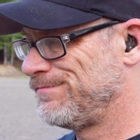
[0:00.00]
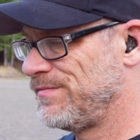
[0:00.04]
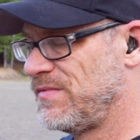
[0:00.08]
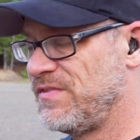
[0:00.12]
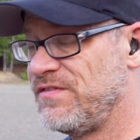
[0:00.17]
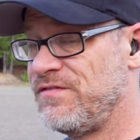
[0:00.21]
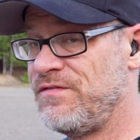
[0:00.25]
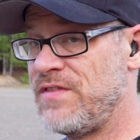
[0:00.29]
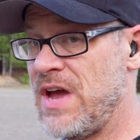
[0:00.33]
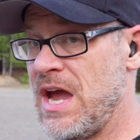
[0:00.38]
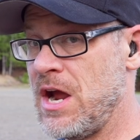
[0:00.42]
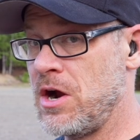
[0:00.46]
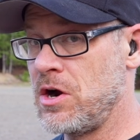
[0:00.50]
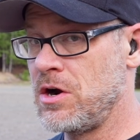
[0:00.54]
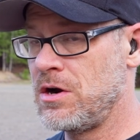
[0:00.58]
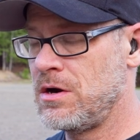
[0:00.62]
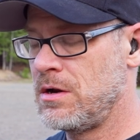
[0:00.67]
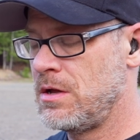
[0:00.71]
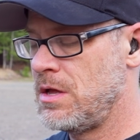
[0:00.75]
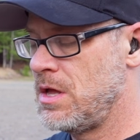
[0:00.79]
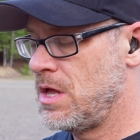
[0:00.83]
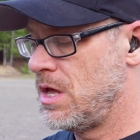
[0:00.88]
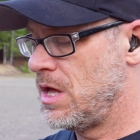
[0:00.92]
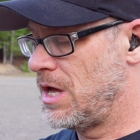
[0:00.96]
fair,
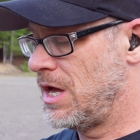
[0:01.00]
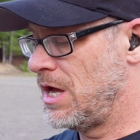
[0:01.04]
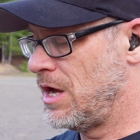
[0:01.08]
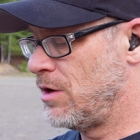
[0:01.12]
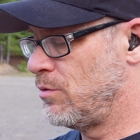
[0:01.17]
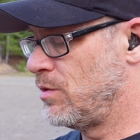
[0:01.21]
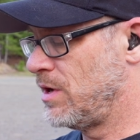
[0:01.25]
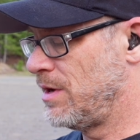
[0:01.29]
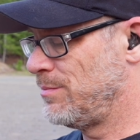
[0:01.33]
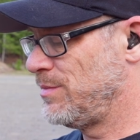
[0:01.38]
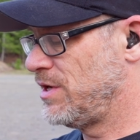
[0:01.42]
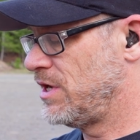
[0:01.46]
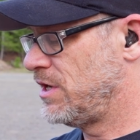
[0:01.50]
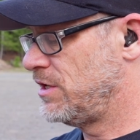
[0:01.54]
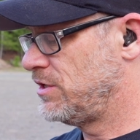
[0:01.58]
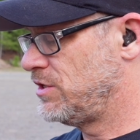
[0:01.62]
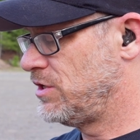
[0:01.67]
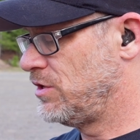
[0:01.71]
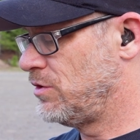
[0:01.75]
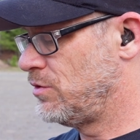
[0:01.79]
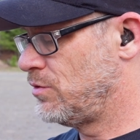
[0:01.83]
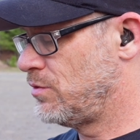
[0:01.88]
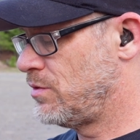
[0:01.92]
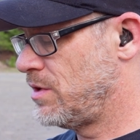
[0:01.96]
what I'm going to
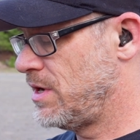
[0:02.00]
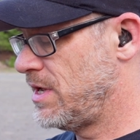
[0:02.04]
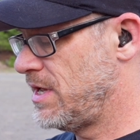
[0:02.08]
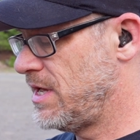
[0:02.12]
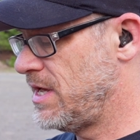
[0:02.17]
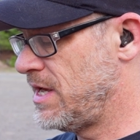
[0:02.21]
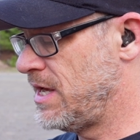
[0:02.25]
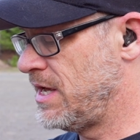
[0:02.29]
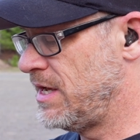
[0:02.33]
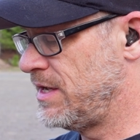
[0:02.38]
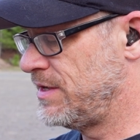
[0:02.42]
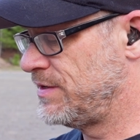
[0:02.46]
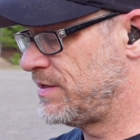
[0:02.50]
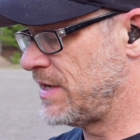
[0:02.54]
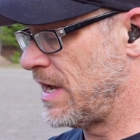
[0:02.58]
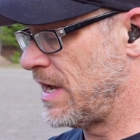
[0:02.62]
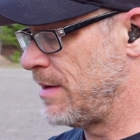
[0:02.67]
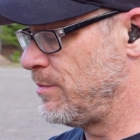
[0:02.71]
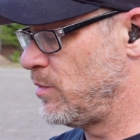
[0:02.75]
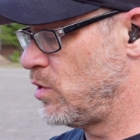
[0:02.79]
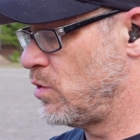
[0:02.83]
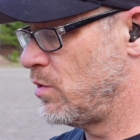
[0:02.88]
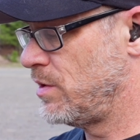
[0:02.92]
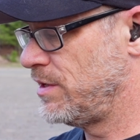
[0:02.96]
do is
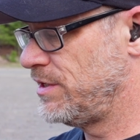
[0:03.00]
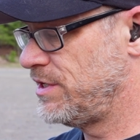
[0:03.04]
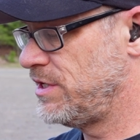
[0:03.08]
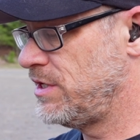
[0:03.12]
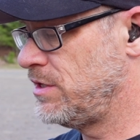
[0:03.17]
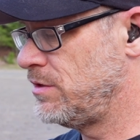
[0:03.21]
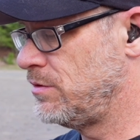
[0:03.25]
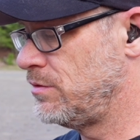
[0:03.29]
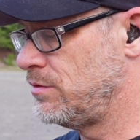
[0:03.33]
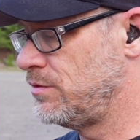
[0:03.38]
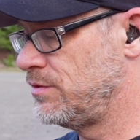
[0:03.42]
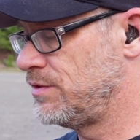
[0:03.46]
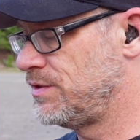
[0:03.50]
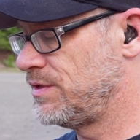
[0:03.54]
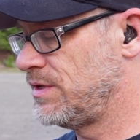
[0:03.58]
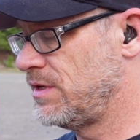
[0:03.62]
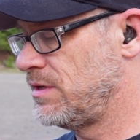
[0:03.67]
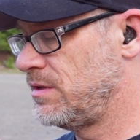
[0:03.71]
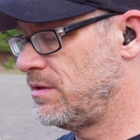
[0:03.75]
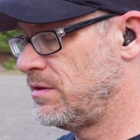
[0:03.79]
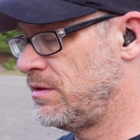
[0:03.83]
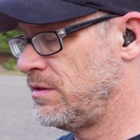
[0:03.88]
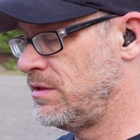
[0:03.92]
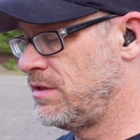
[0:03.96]
I'm going to use
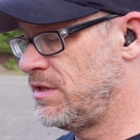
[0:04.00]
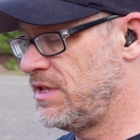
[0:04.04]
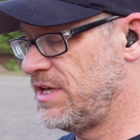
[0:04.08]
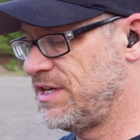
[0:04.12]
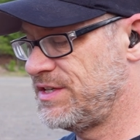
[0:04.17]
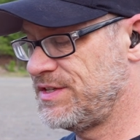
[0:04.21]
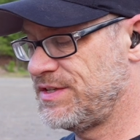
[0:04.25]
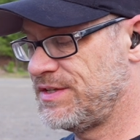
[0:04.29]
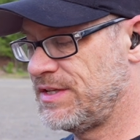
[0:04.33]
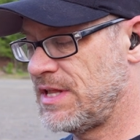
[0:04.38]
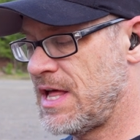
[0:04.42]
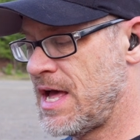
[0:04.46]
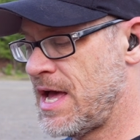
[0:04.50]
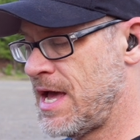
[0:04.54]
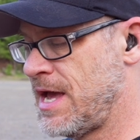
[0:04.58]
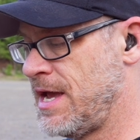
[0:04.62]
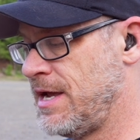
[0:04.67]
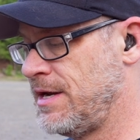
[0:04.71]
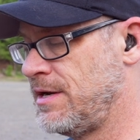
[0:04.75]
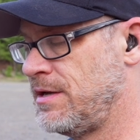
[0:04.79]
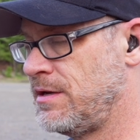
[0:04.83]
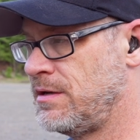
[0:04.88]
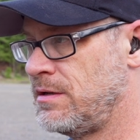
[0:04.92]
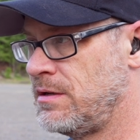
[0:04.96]
this
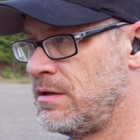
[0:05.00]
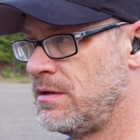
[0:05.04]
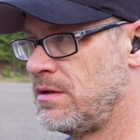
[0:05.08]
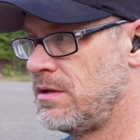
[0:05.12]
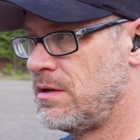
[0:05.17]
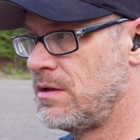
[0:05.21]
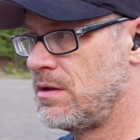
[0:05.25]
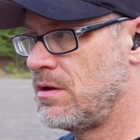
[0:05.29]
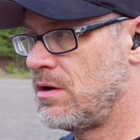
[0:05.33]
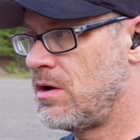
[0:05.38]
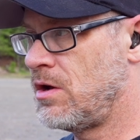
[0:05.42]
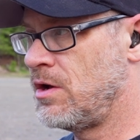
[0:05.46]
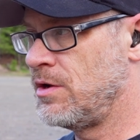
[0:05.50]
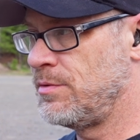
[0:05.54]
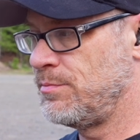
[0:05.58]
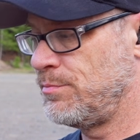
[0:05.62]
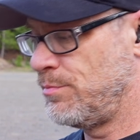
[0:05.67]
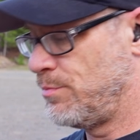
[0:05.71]
slide on